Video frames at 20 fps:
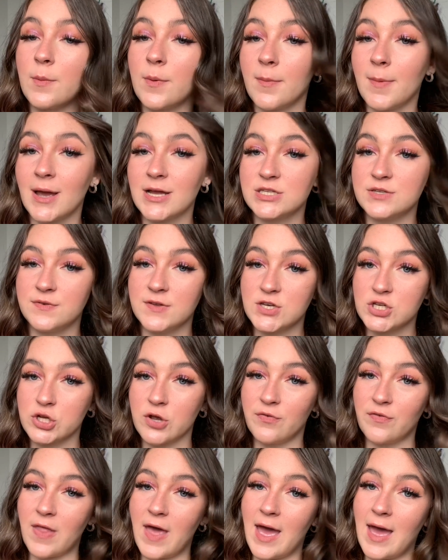then I'll be back to
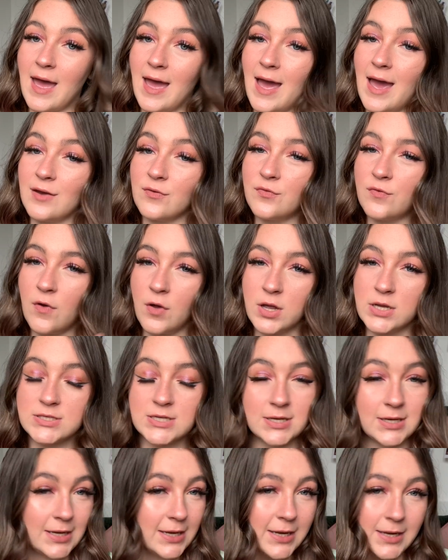finish off the hair and
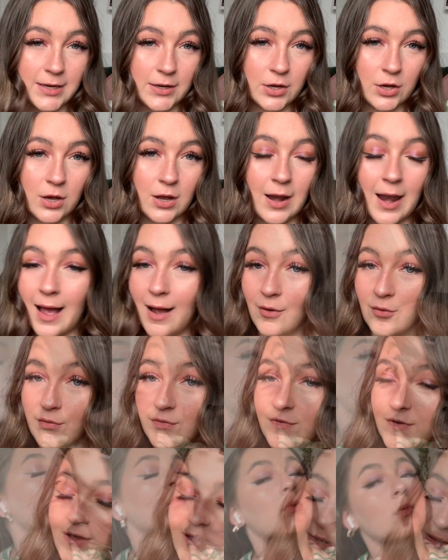find an e-girl
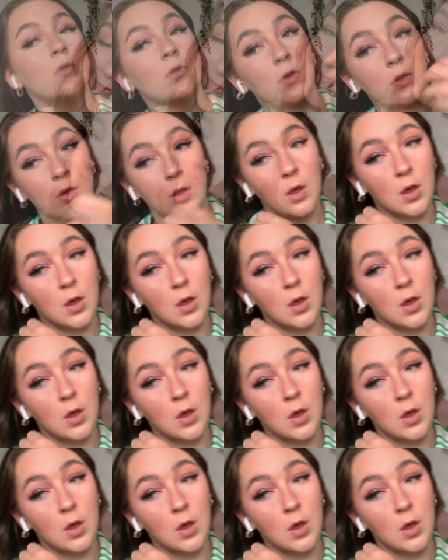outfit.